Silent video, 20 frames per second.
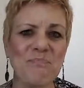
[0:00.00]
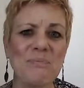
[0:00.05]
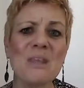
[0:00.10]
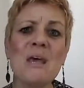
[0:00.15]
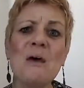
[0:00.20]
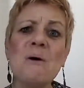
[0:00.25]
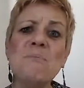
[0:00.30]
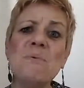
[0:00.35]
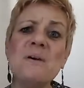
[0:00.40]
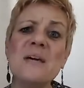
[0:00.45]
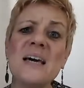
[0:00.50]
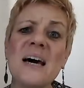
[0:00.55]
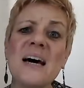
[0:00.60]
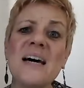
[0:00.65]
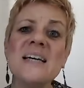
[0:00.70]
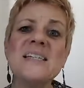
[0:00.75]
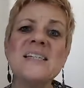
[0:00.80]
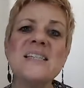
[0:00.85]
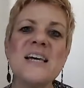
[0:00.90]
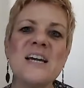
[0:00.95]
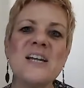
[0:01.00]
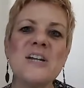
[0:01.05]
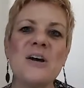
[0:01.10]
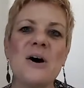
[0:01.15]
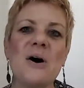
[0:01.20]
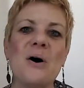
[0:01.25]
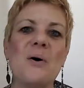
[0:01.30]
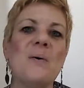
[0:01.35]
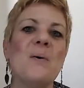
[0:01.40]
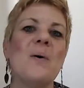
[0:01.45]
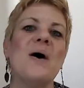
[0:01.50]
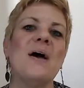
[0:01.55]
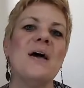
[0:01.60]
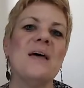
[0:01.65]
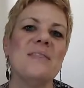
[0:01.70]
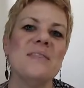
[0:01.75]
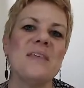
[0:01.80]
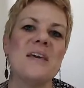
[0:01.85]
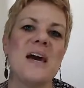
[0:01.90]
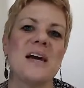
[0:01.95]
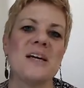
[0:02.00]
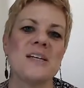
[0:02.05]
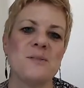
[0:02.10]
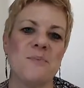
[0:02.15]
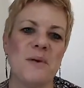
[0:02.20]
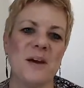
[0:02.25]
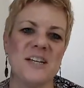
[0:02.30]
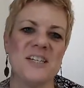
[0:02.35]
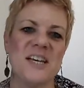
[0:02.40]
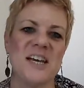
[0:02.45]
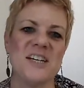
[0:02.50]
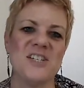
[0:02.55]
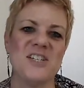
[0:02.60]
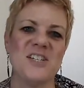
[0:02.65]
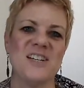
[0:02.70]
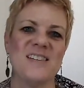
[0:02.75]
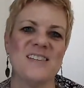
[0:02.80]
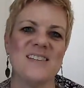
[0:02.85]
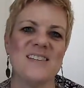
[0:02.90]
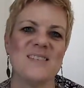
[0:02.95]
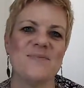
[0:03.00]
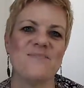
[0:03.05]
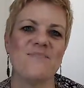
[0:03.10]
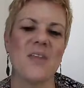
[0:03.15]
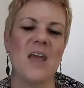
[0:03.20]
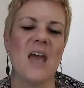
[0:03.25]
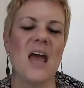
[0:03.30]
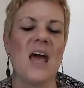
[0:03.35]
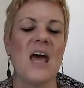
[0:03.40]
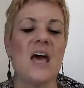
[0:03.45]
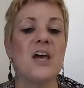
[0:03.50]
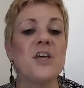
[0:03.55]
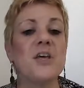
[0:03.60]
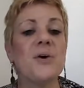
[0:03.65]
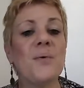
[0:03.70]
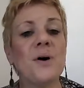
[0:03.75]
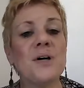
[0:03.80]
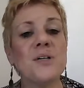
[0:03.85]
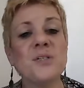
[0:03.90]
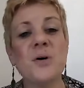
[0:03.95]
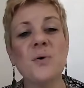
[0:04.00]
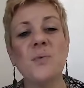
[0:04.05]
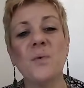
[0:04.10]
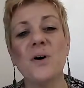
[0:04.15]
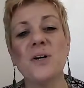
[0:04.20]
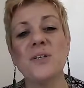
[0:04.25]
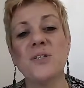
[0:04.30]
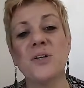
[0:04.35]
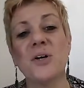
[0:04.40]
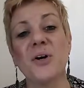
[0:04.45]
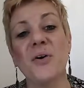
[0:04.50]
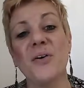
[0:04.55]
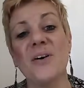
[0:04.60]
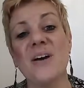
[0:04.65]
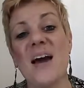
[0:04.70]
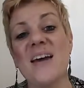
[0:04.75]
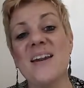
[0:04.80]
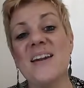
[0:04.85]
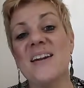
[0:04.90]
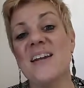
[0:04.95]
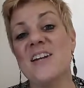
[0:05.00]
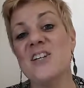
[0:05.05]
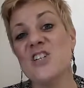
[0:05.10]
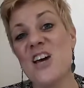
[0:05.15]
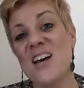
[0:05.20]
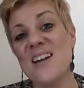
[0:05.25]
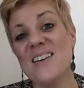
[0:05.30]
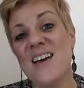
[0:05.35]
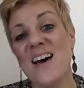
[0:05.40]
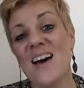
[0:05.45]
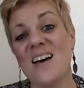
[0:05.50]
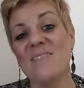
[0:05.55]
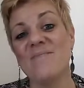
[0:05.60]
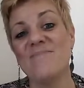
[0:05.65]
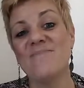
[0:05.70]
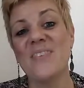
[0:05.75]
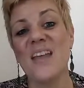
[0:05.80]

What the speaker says: because they know the expectations. You also want to create an agenda.